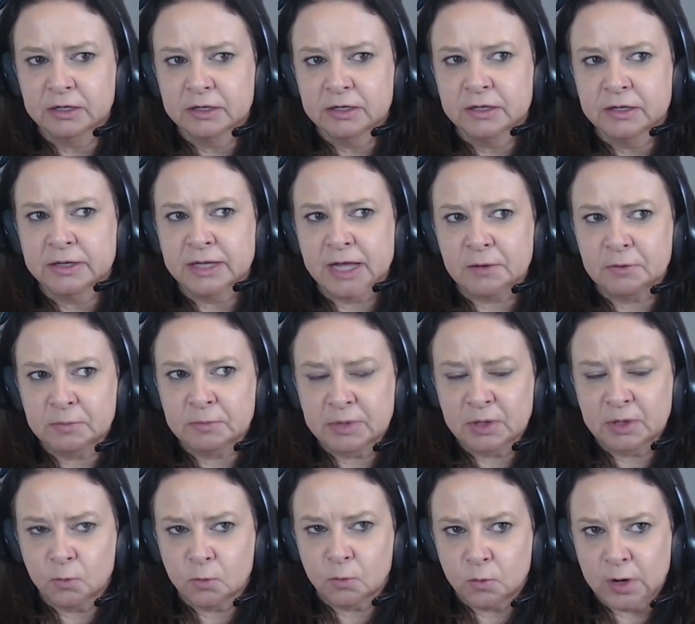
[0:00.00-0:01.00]

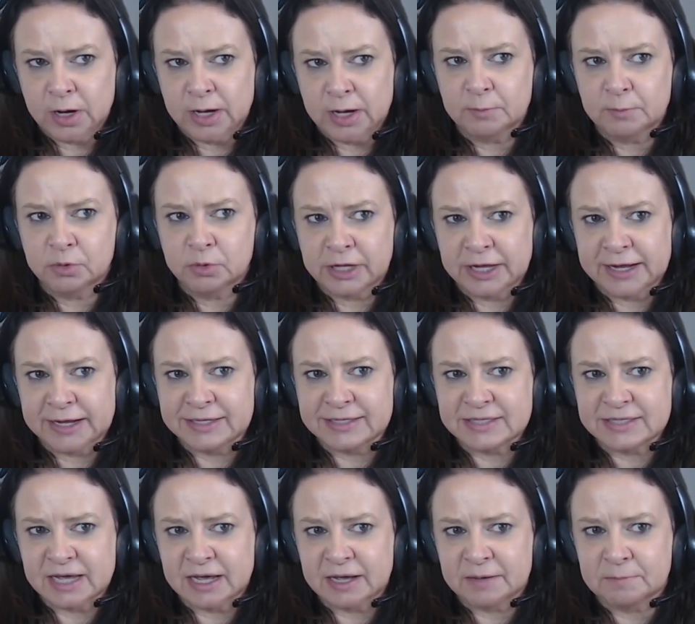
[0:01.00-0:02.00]
one
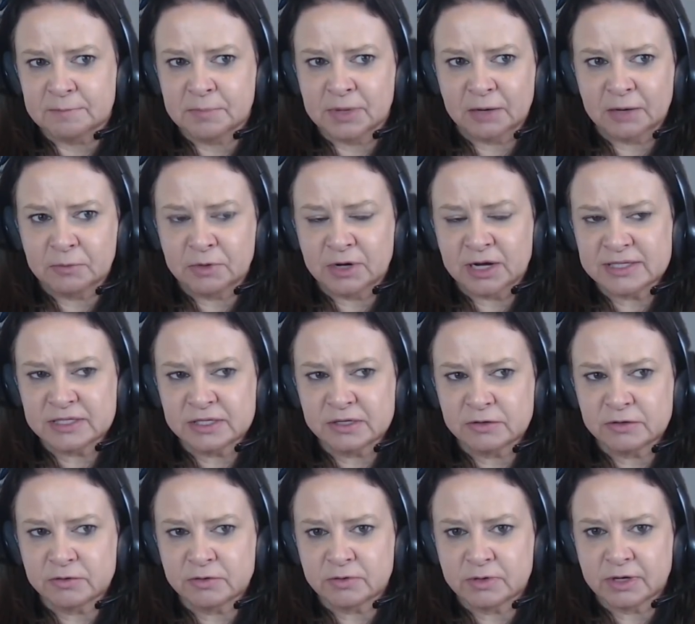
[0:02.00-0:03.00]
place. But I would
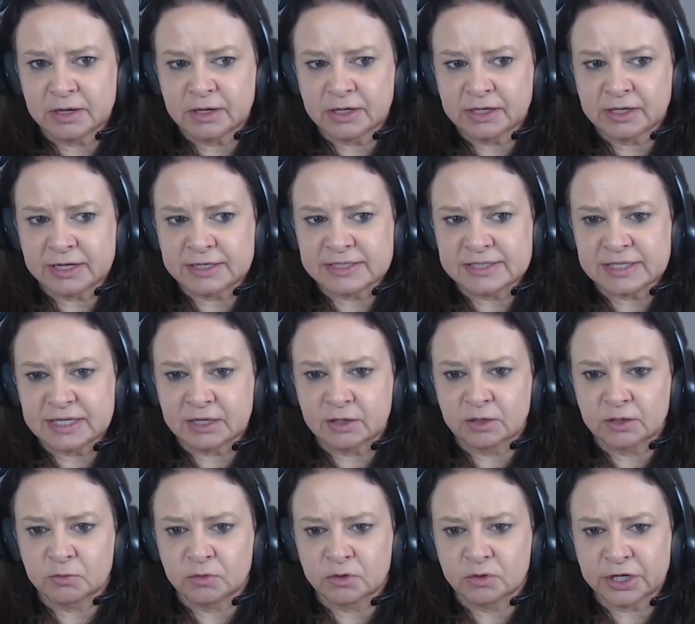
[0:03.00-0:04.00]
also kind of say,
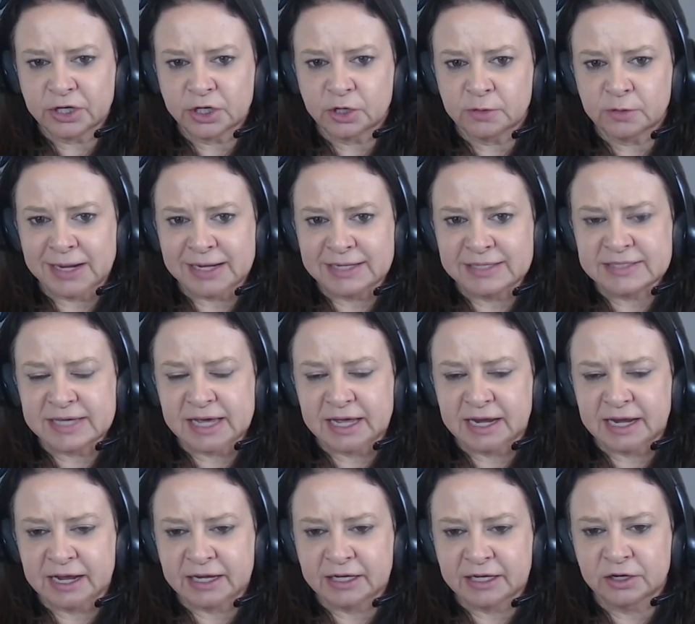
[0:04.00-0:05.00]
look at your mindset.
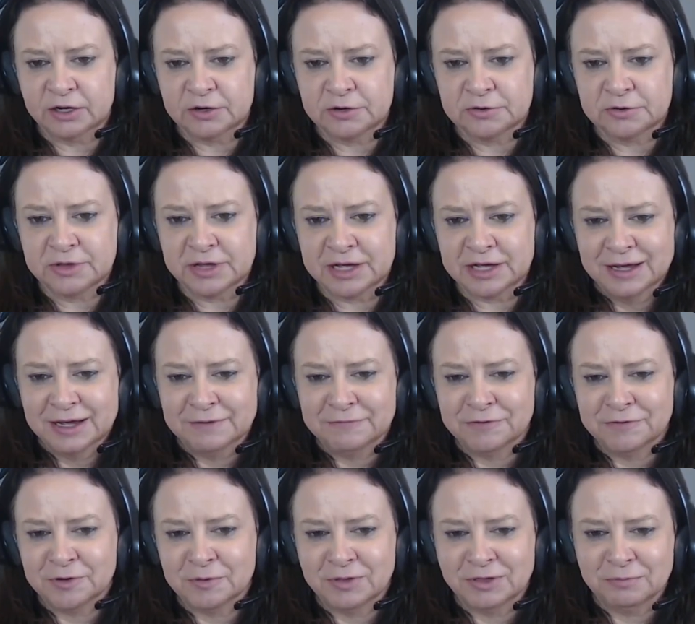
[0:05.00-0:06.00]
I know that
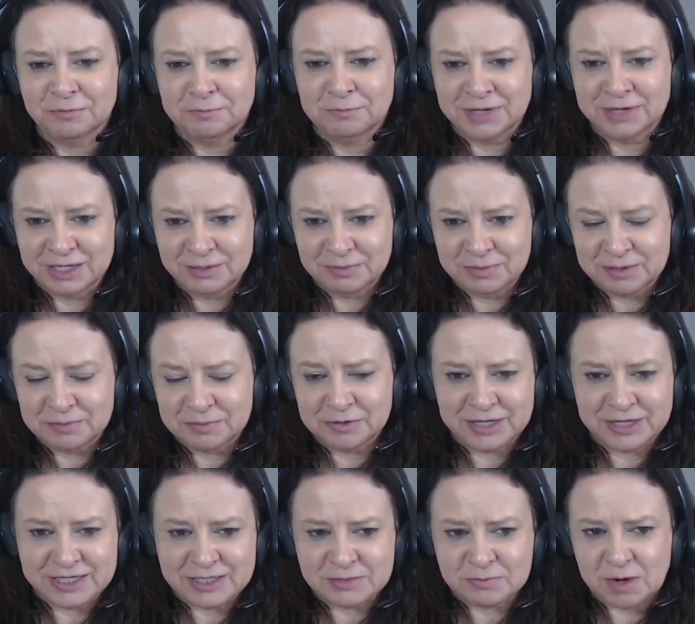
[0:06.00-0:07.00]
for many people,
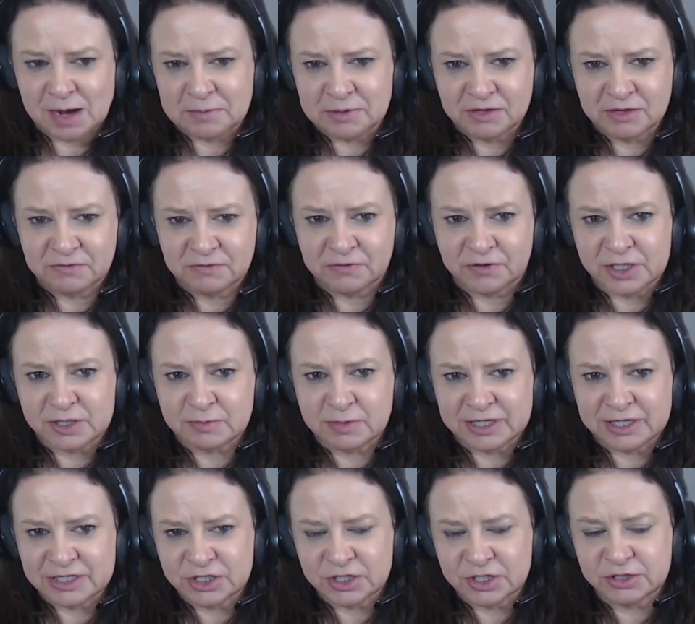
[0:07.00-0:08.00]
that's probably the first
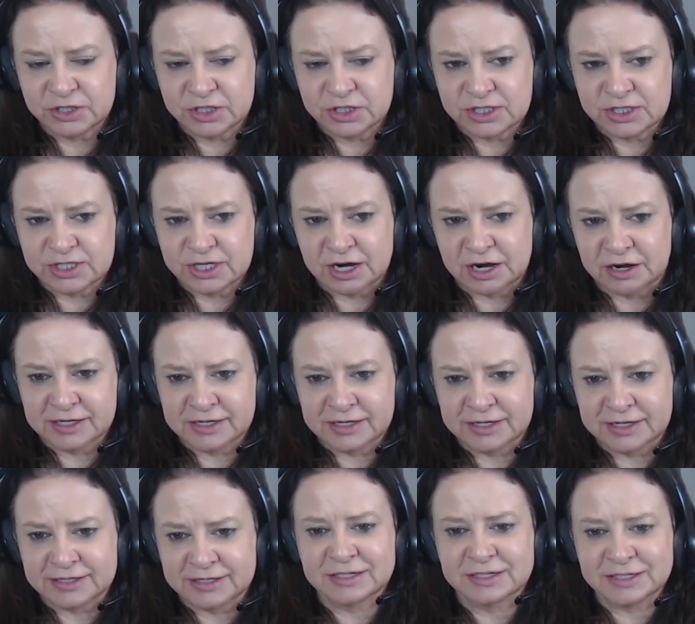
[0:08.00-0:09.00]
place you should start,
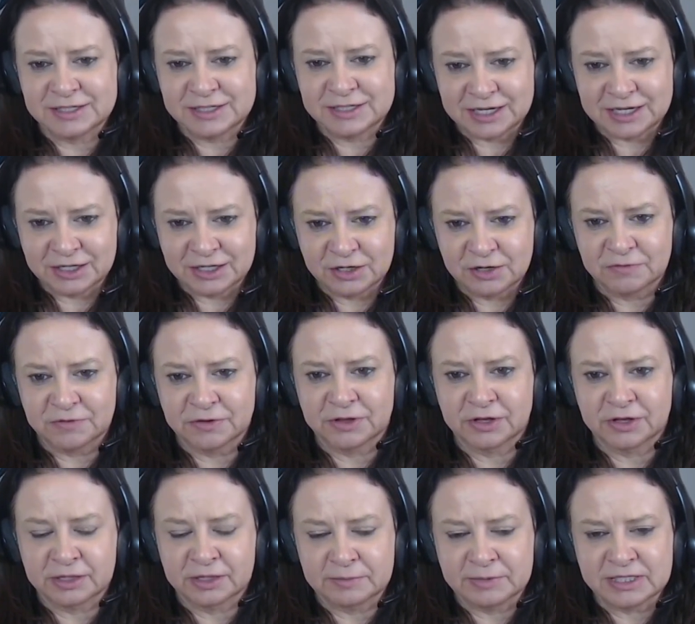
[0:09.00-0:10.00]
is getting over
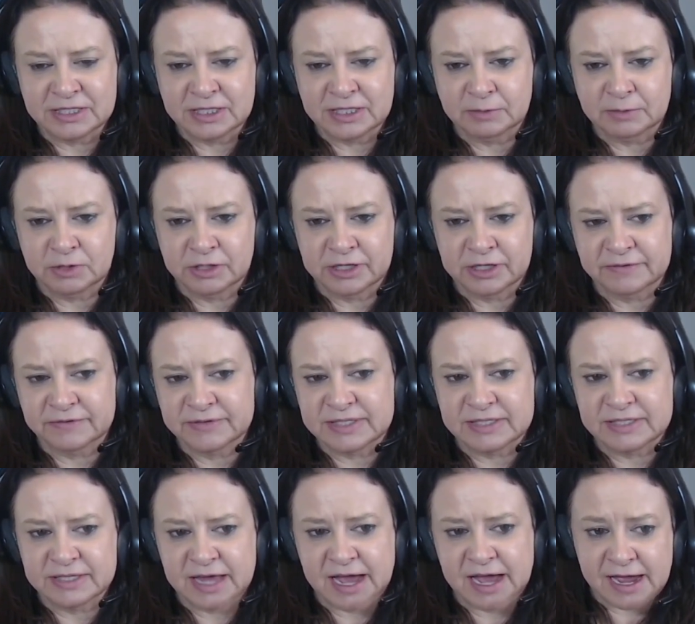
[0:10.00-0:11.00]
the limiting
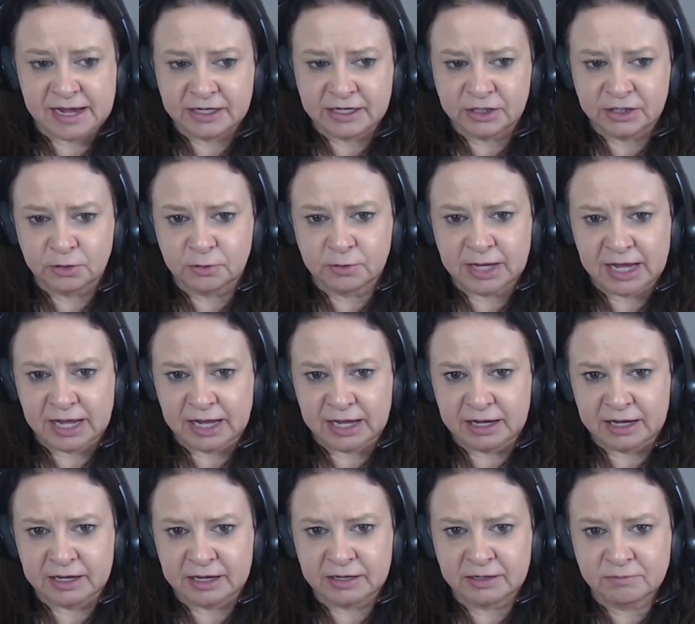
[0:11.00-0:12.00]
beliefs that you
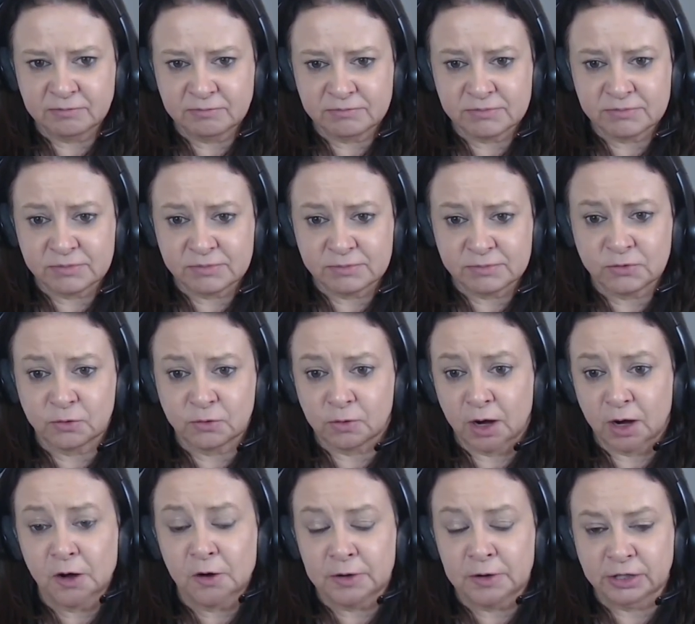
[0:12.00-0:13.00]
can
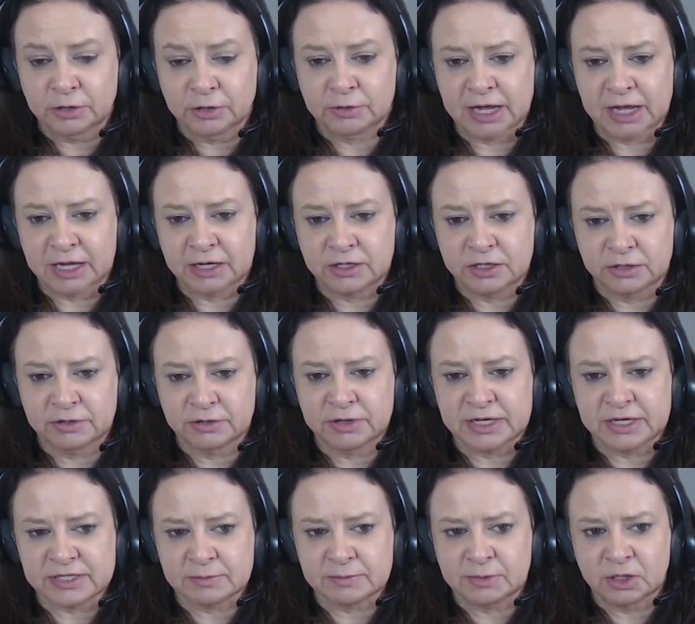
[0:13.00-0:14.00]
grow and you can do
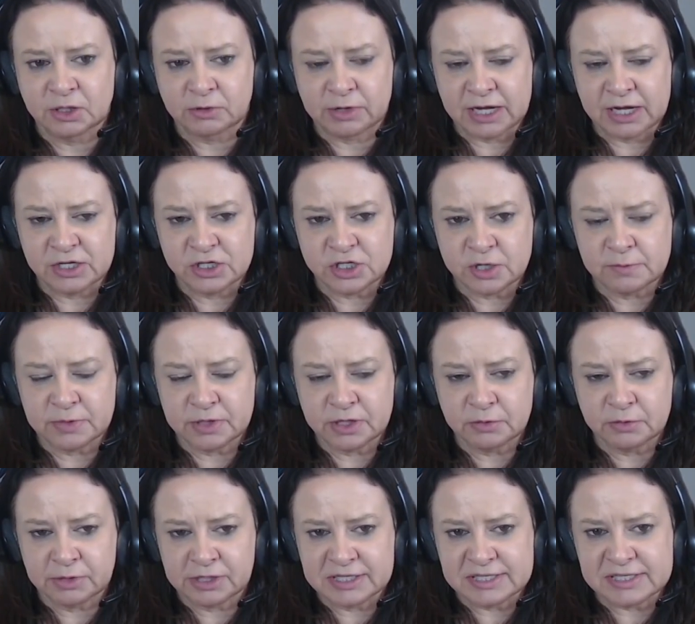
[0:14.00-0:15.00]
this. I mean, you can jump
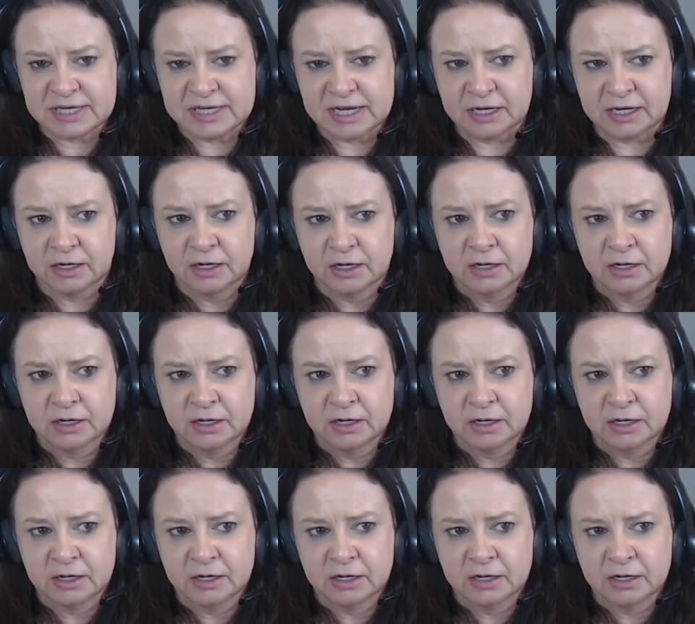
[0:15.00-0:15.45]
into real estate,